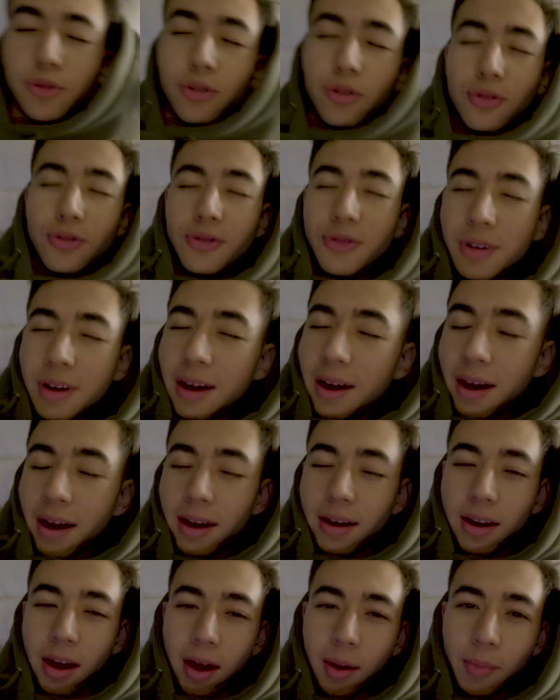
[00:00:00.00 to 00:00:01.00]
All
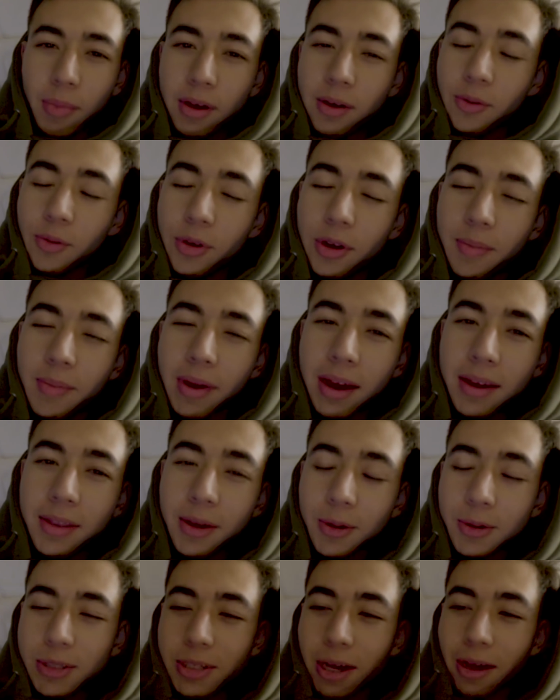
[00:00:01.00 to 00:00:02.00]
right, nah, but we were back at the
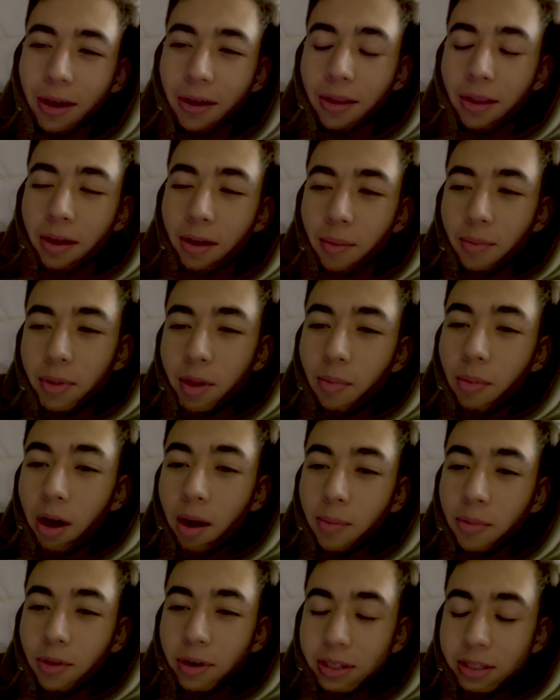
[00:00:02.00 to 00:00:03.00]
hotel. Um, the
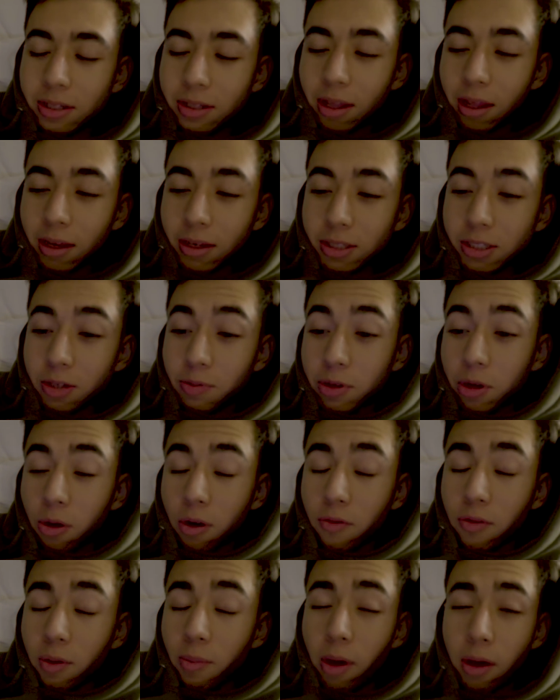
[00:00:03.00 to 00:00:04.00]
bomb threat thing has still been going
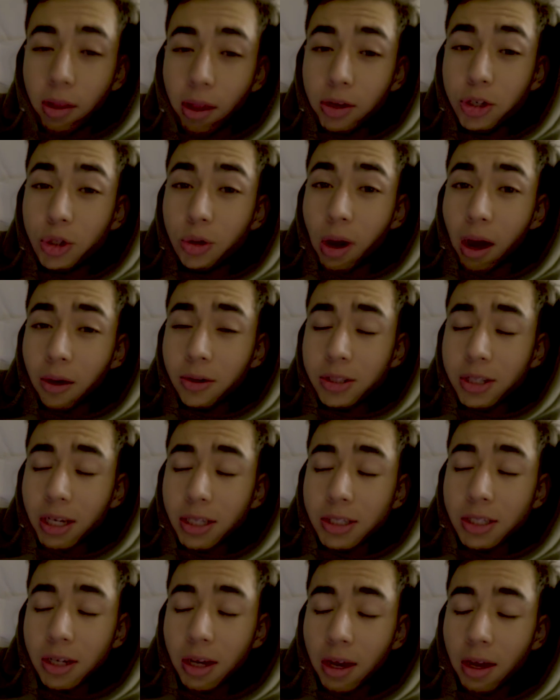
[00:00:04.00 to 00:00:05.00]
on for about like two hours,
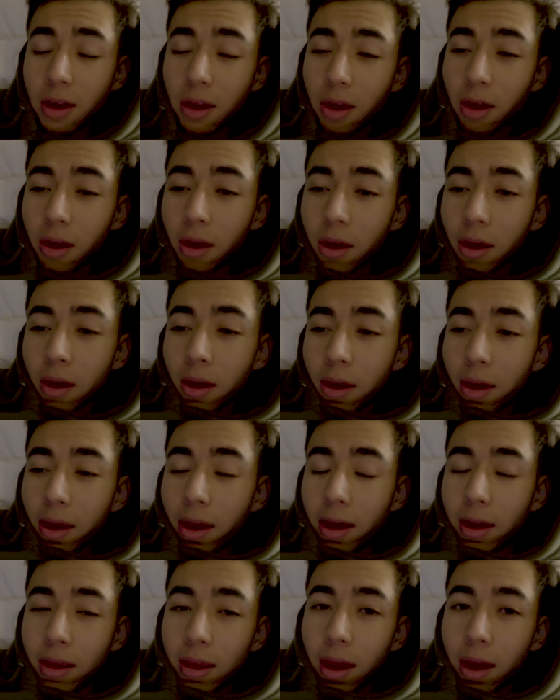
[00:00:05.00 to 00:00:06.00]
I'd say.
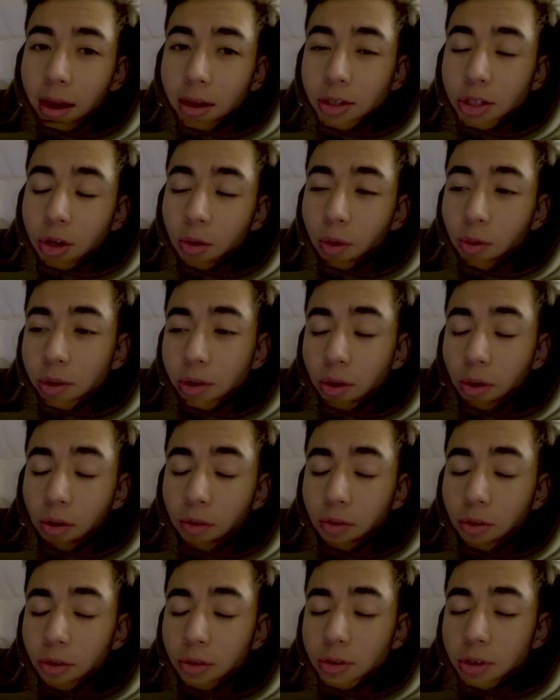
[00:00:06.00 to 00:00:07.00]
And yeah, so we went to
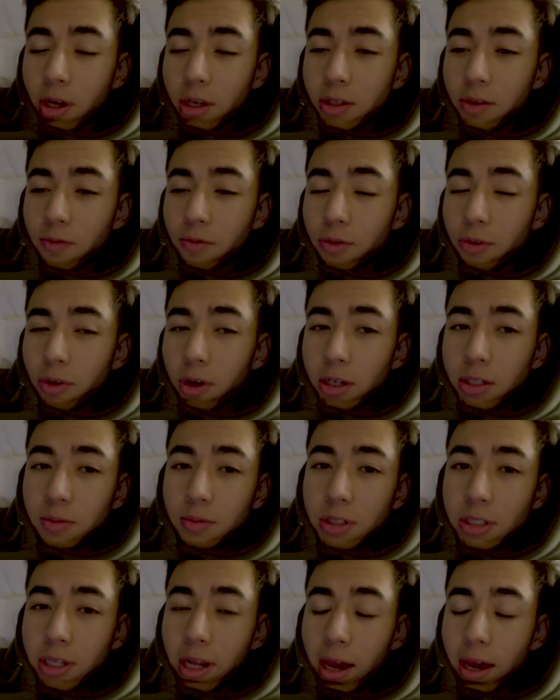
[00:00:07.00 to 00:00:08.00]
Whole Foods, got some food, got
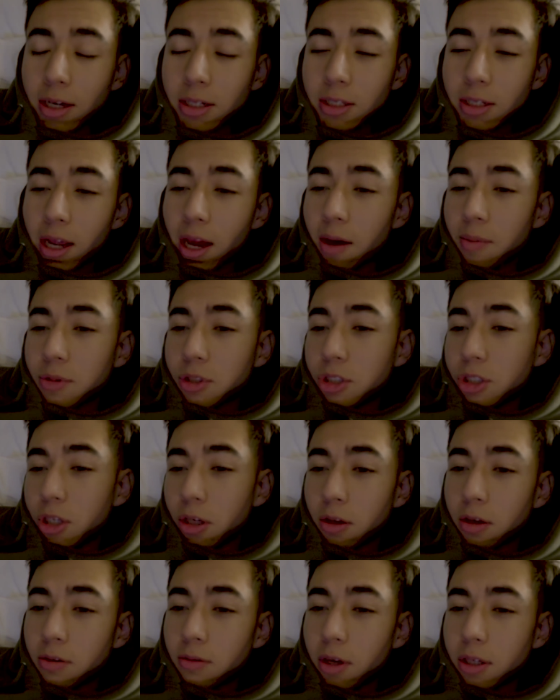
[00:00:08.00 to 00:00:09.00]
some snacks, and now I'm just
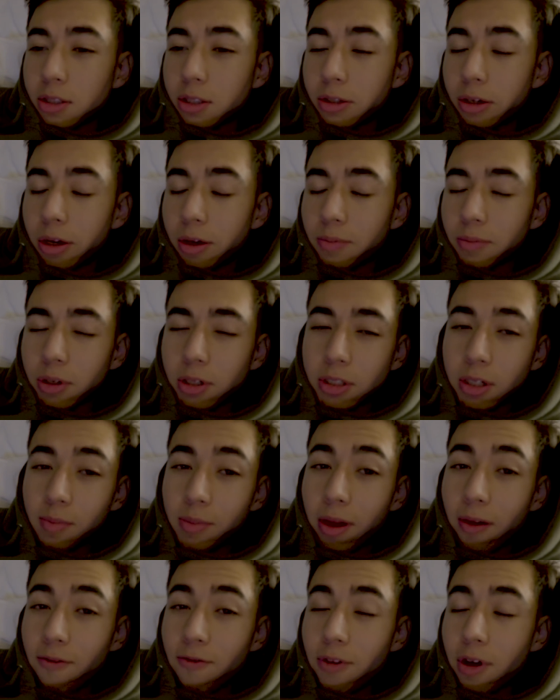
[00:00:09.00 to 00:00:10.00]
chilling and resting up. It's gonna
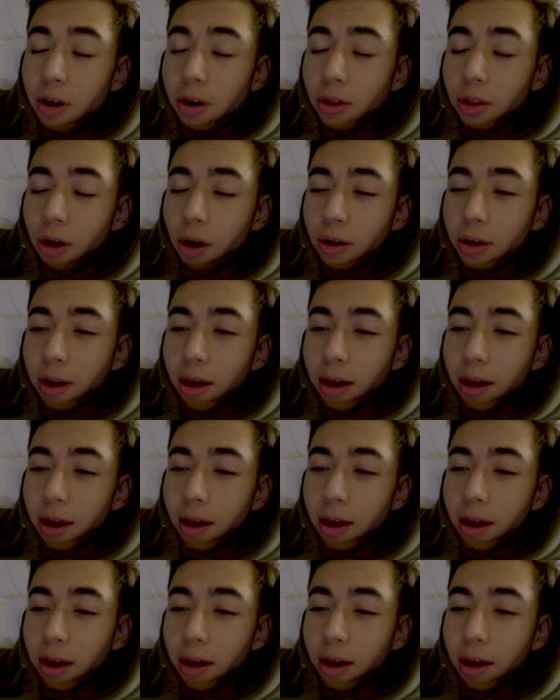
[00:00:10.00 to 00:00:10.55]
be a very long